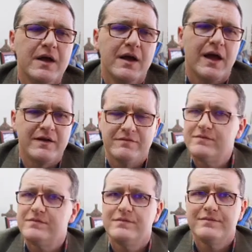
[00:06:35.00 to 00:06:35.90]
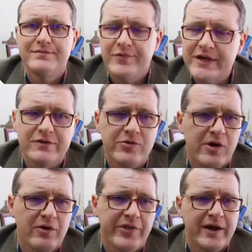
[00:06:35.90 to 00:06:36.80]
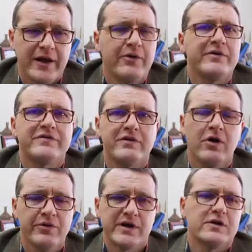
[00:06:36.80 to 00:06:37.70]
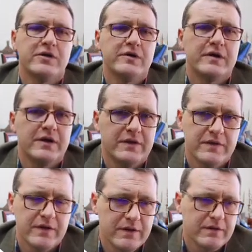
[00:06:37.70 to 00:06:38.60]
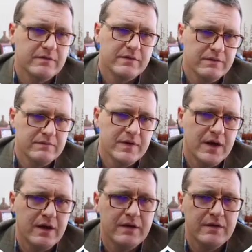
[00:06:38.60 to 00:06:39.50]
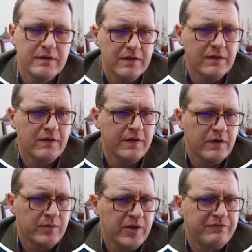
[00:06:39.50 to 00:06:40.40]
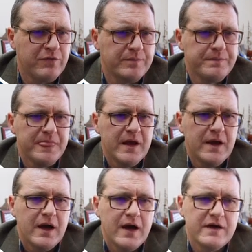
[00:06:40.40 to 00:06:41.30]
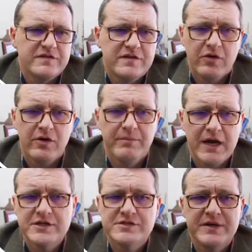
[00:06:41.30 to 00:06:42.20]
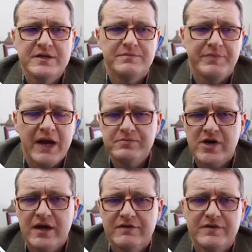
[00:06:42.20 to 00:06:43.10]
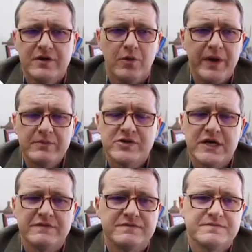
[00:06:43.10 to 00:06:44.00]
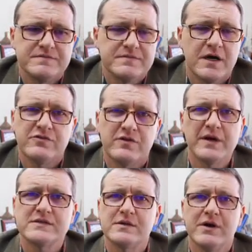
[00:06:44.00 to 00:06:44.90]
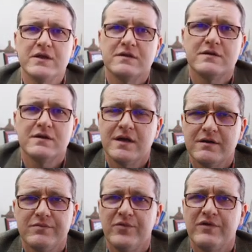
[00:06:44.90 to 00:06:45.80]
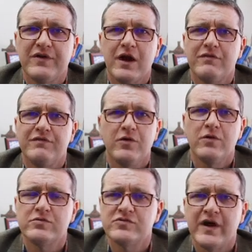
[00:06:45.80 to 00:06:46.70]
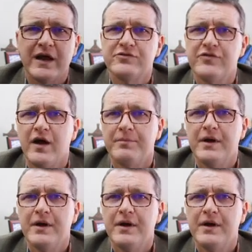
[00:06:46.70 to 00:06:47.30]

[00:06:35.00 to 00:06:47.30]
And we can do all that now, and it's all included in the in our platform. CRM management, Pipedrive, Pipedrive, $100 a month. Again, we've got a full drag and drop